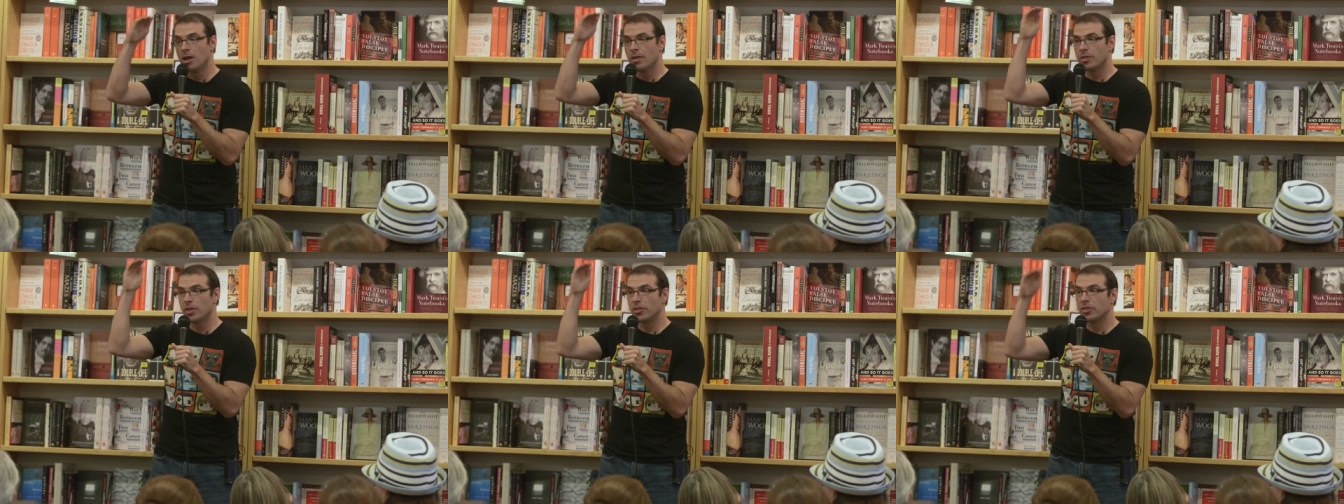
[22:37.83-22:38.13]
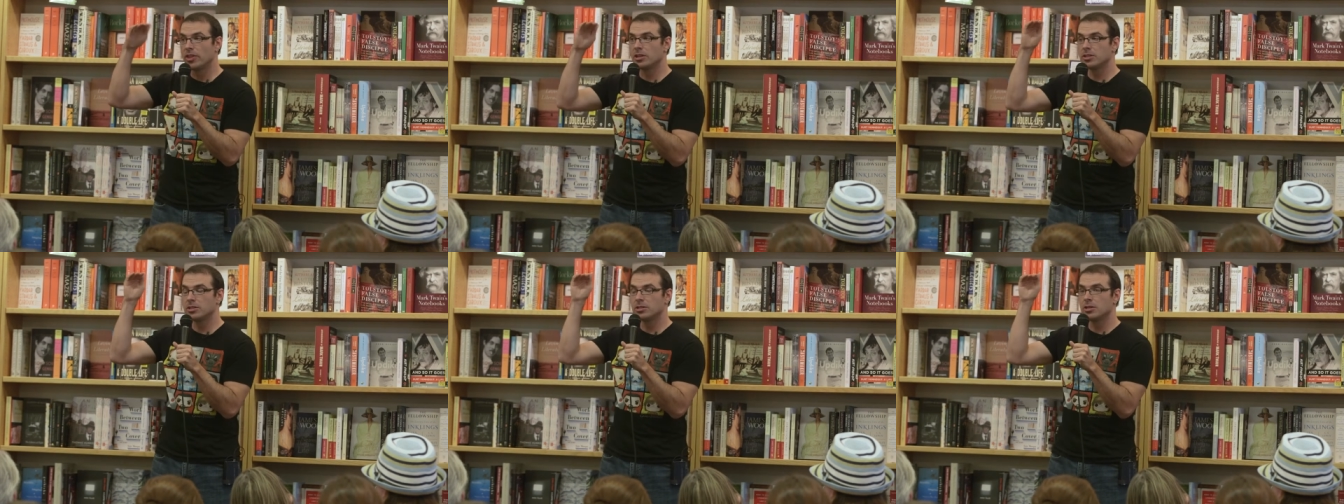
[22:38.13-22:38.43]
the
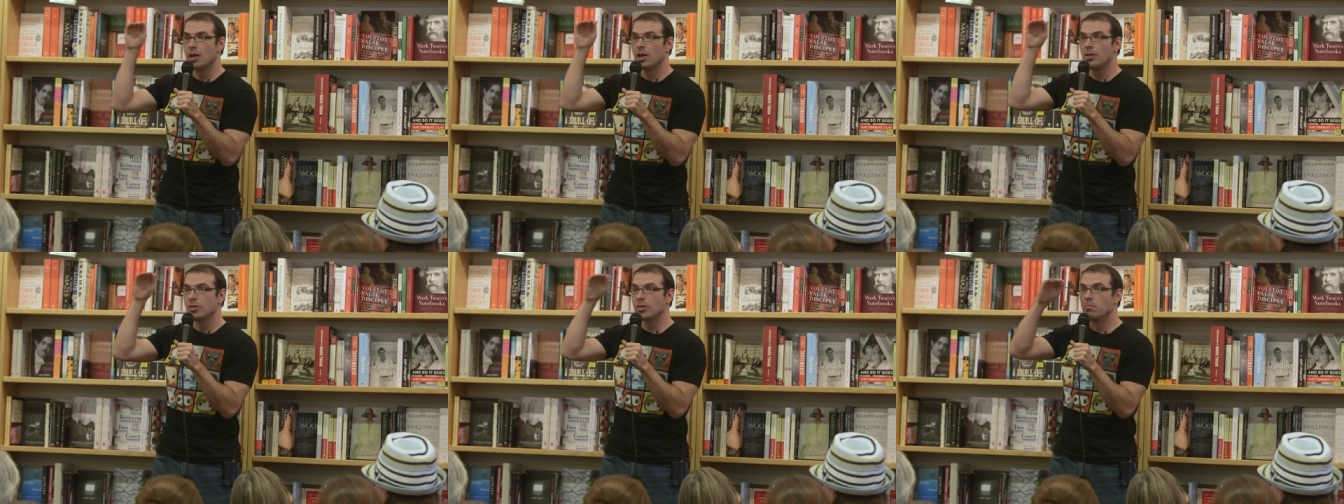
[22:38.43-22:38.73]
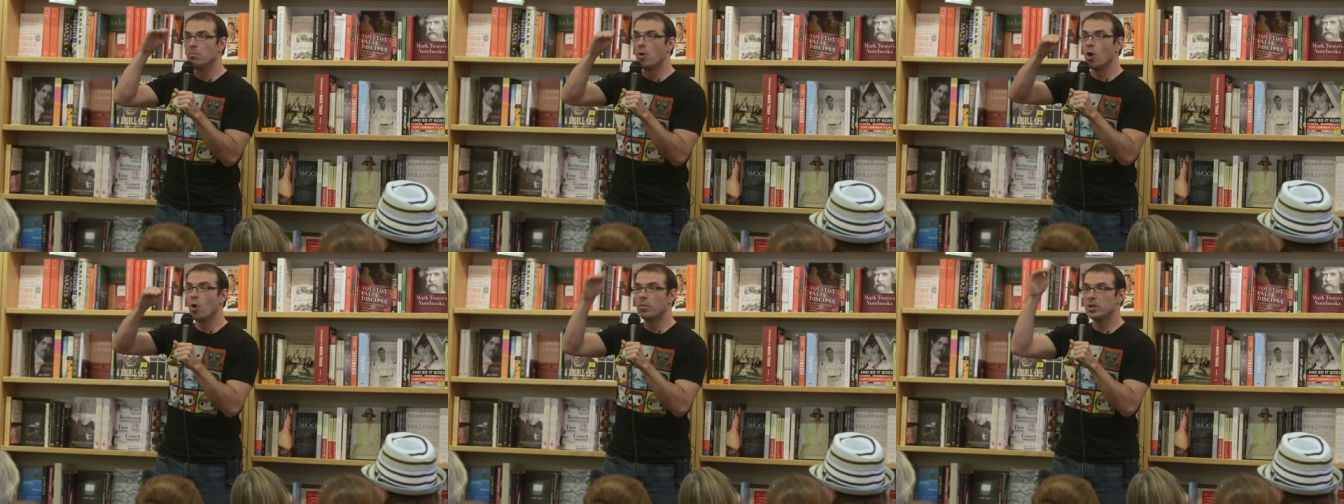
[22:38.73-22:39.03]
things, the
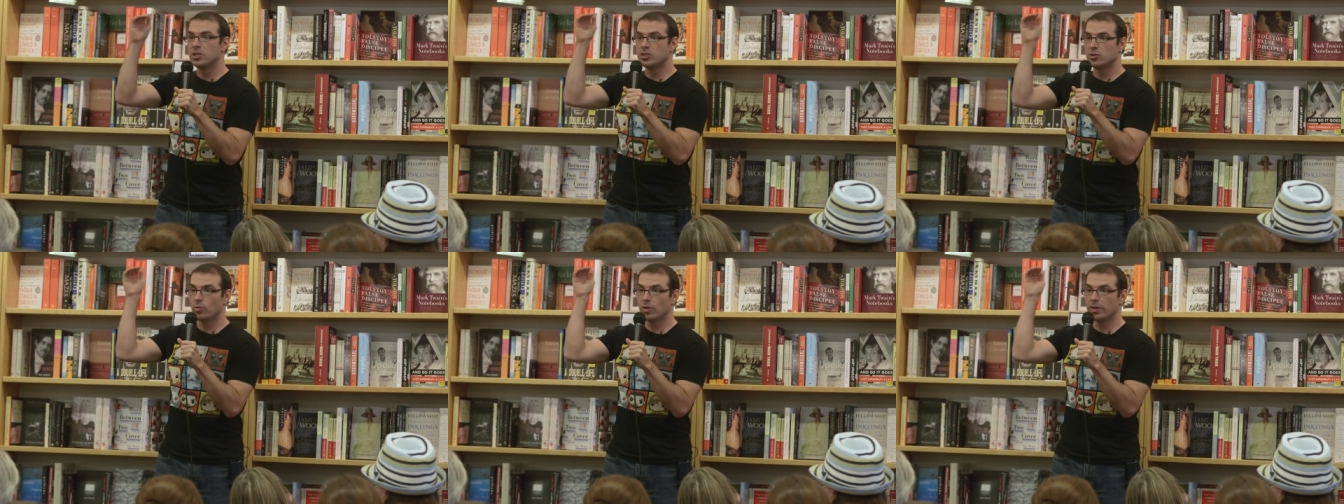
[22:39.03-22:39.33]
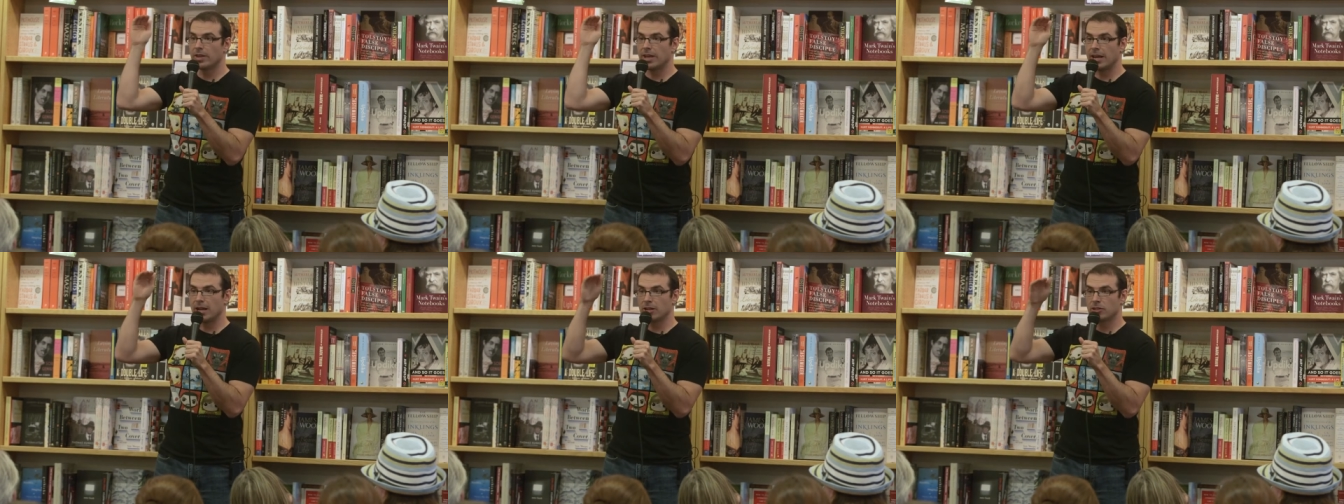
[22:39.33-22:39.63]
moments when
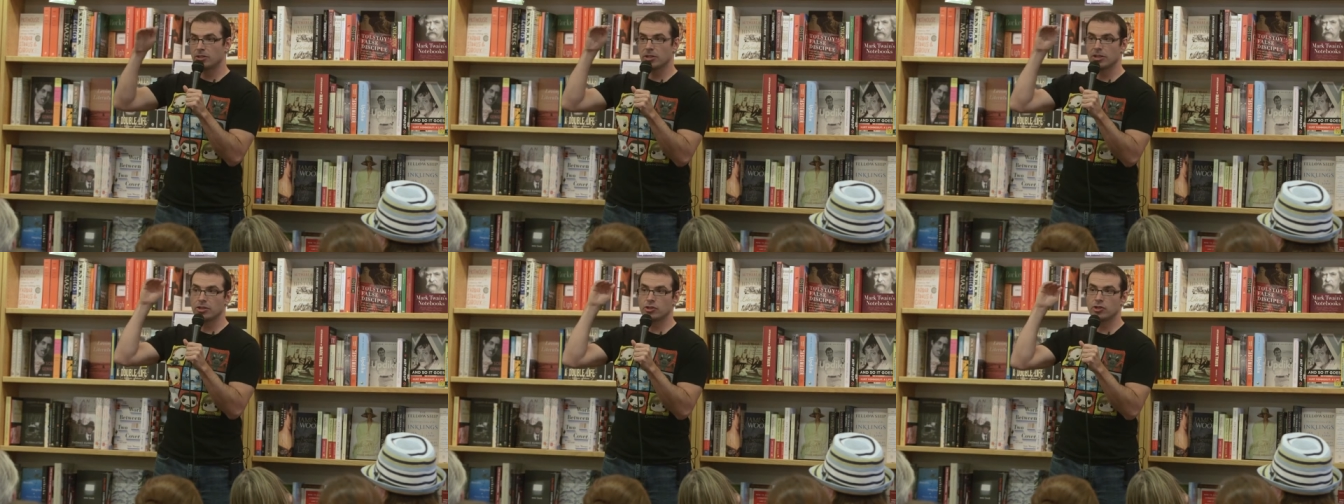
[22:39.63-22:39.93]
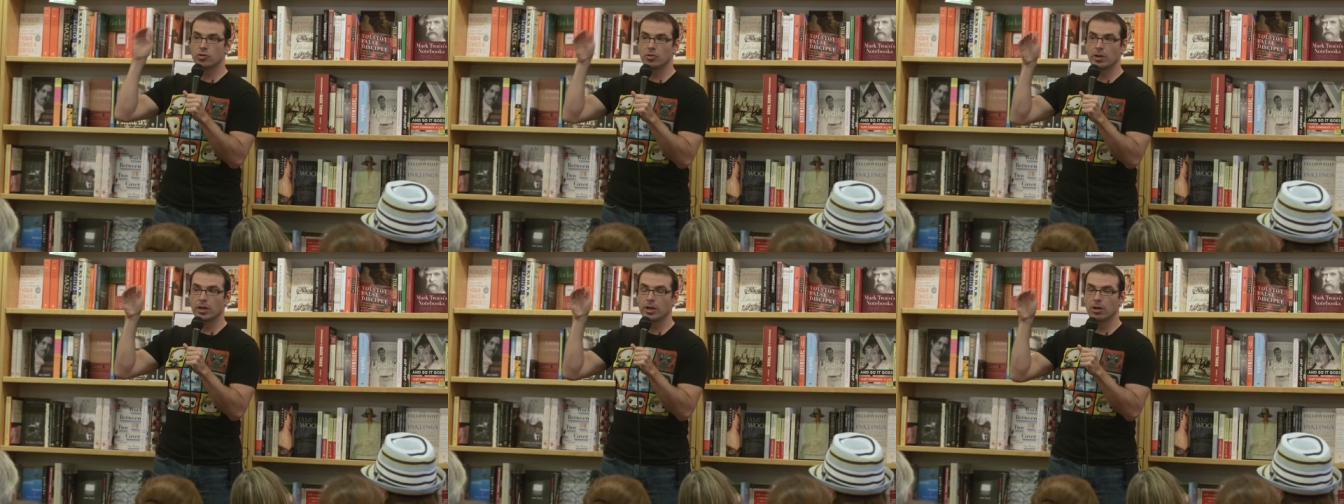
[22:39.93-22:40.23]
they actually
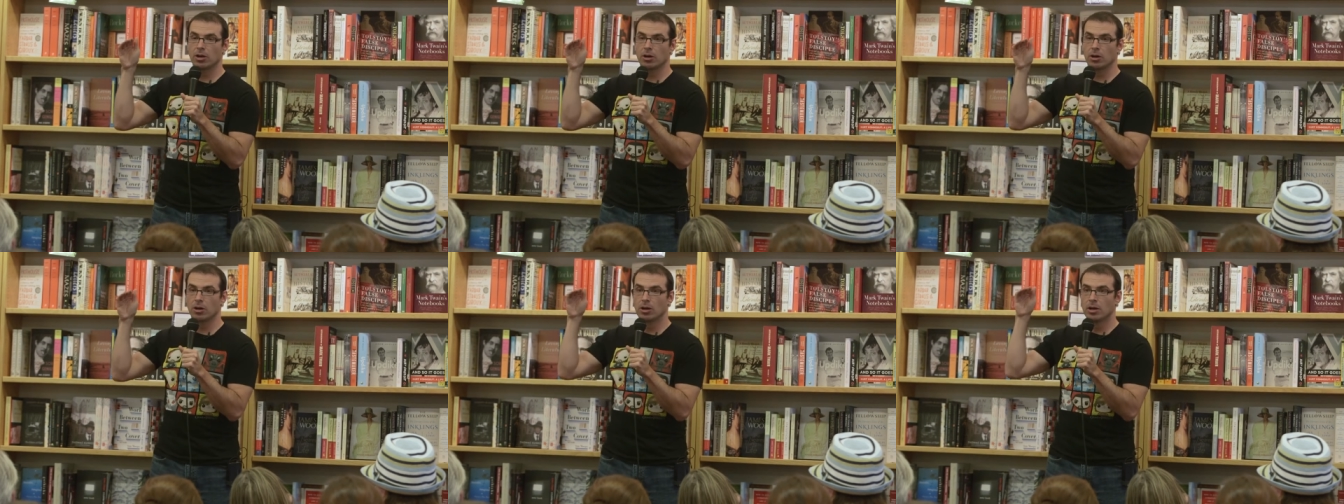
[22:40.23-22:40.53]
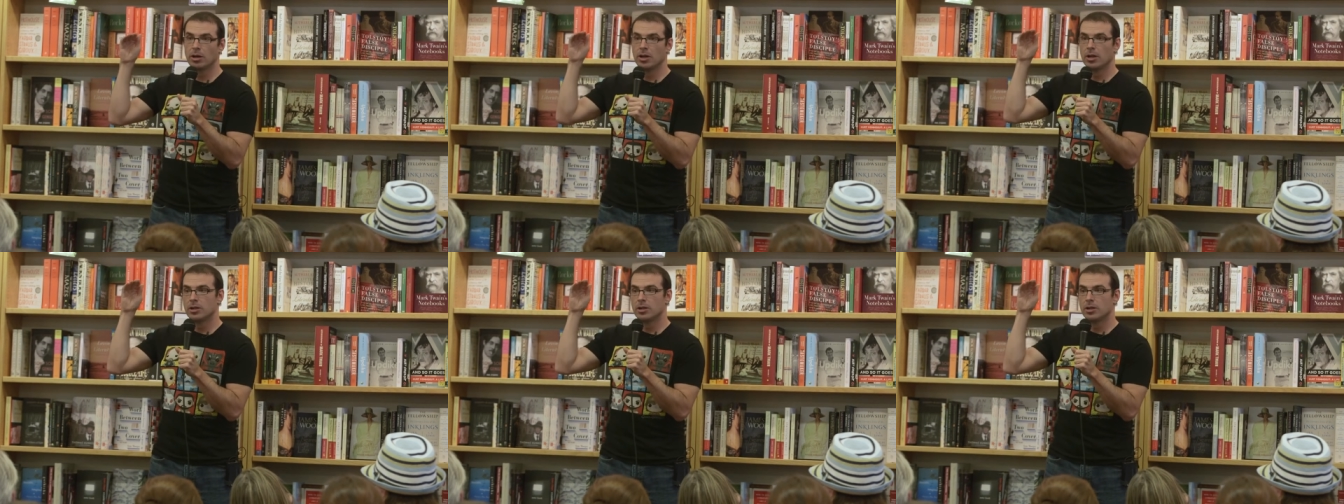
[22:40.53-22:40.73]
trigger